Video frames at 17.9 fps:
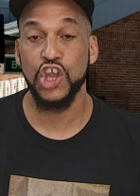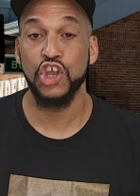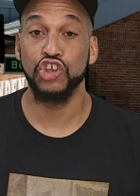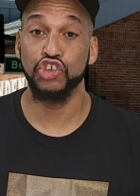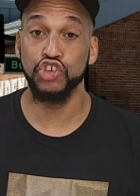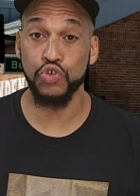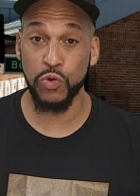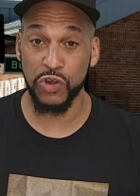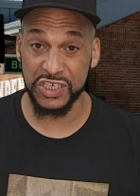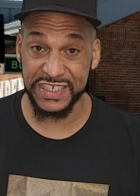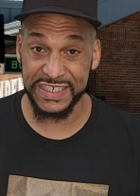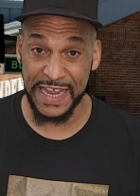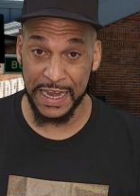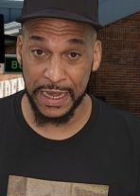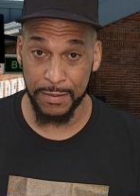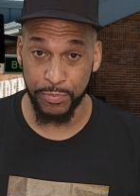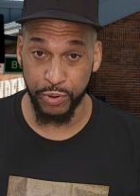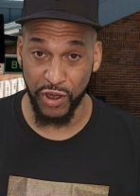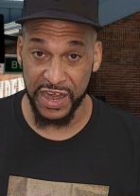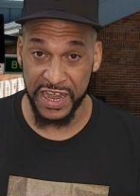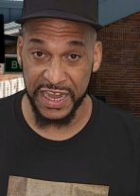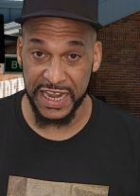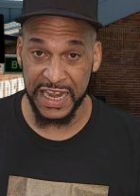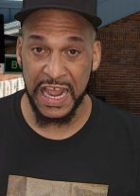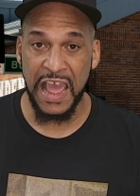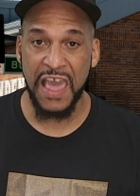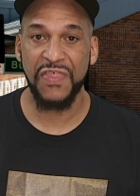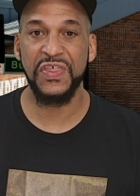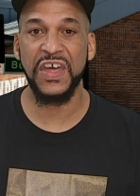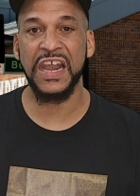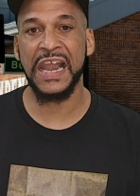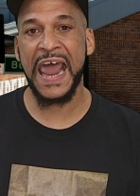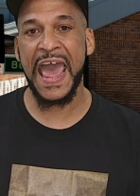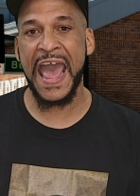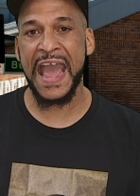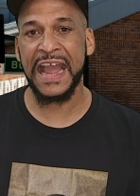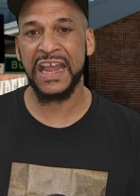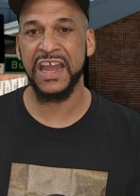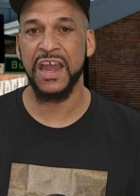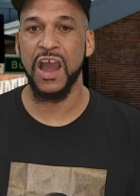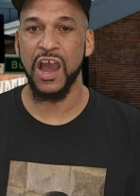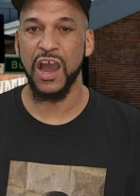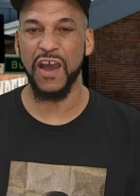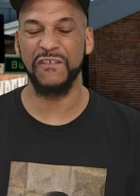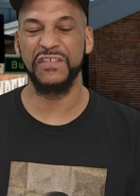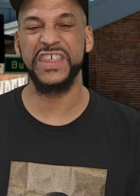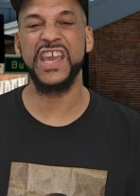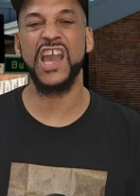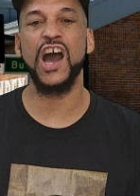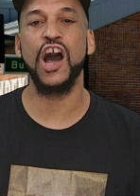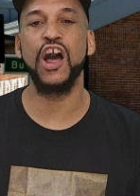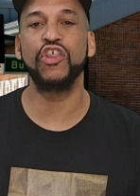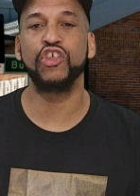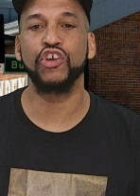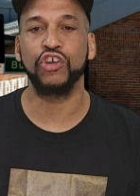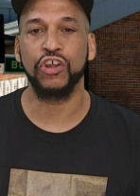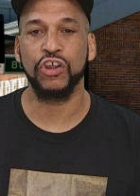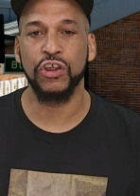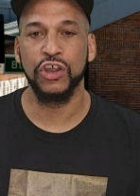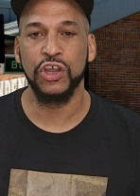You are celebrating the lack of the other.